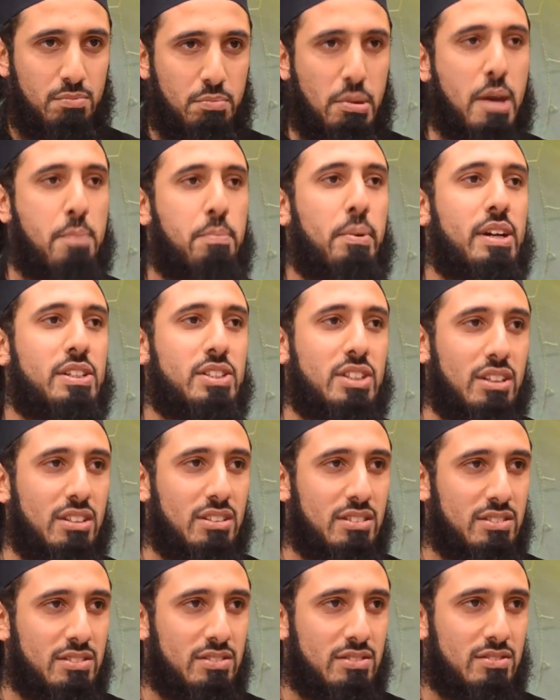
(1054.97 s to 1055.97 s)
Peer pressure.
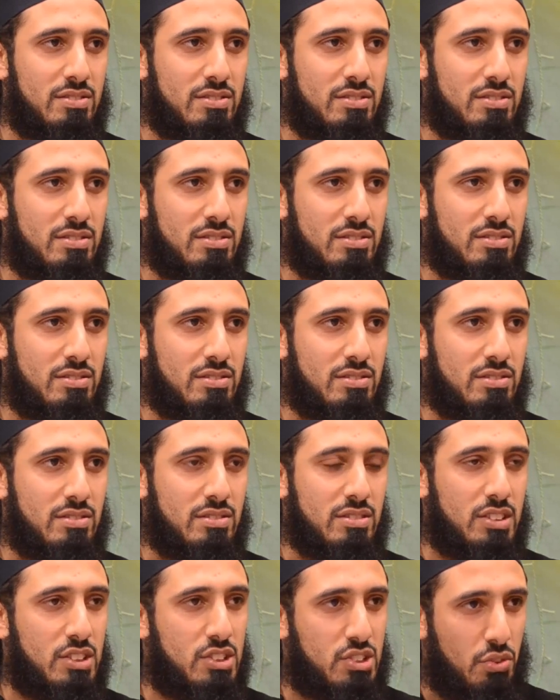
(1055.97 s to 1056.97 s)

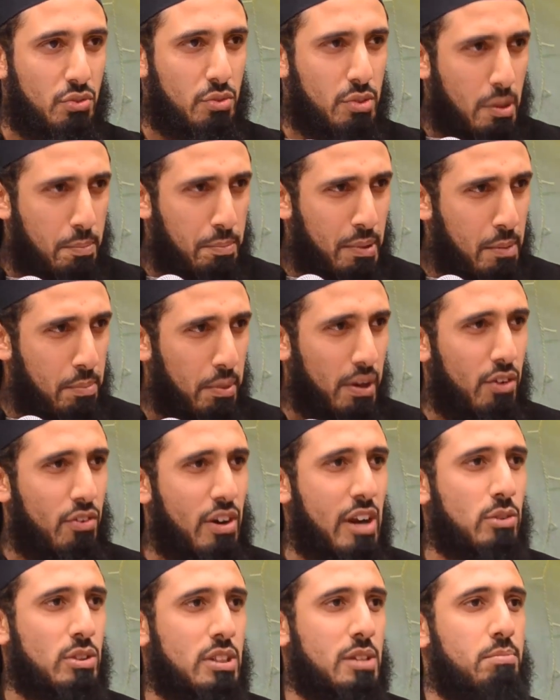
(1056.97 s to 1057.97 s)
The people
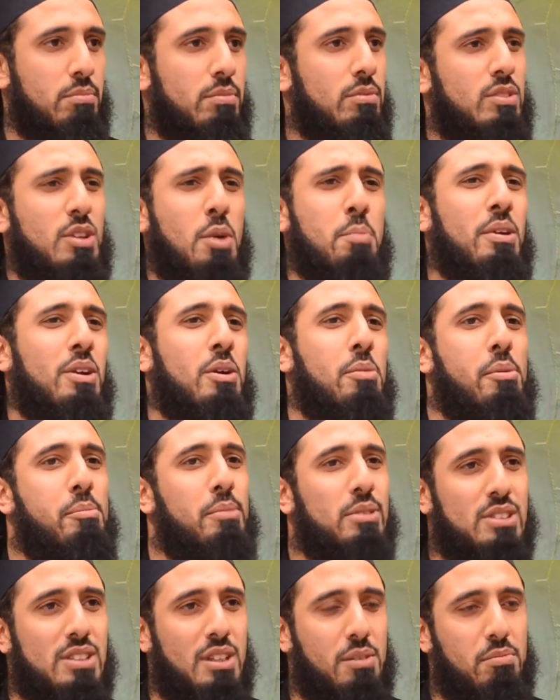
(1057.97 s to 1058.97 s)
around him. Don't become a
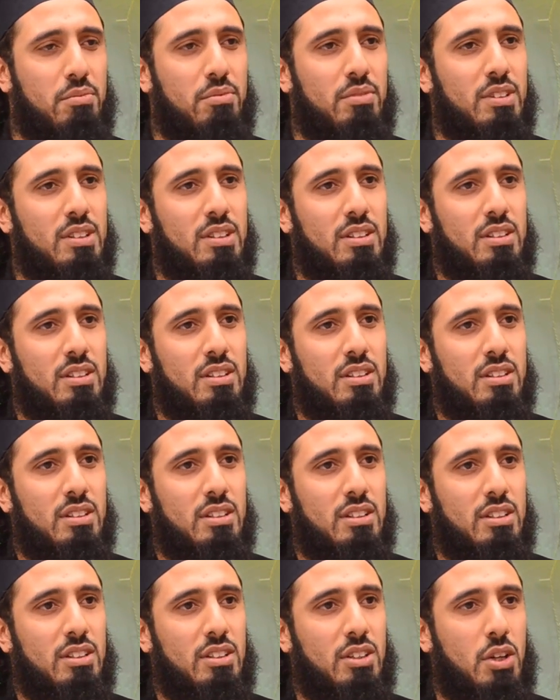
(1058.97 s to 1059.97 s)
Muslim.
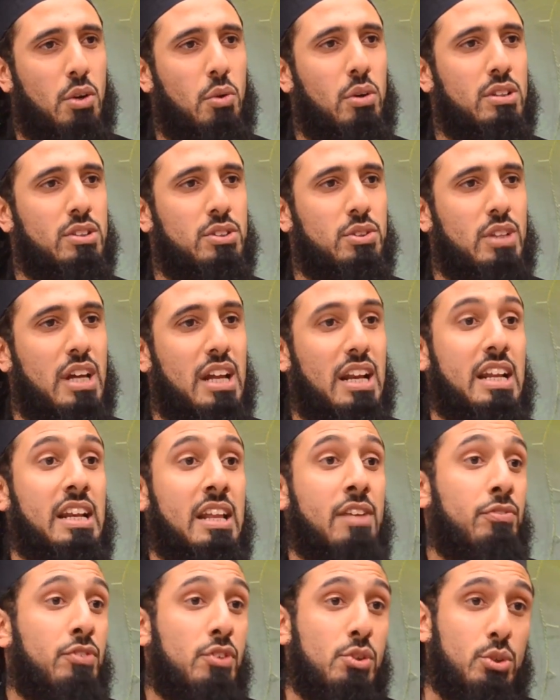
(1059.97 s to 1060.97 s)
You don't want to do that. And
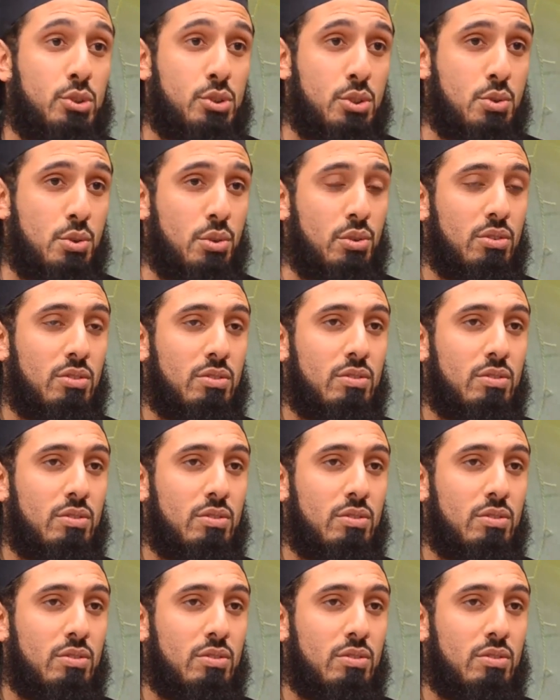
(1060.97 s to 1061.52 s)
if you do,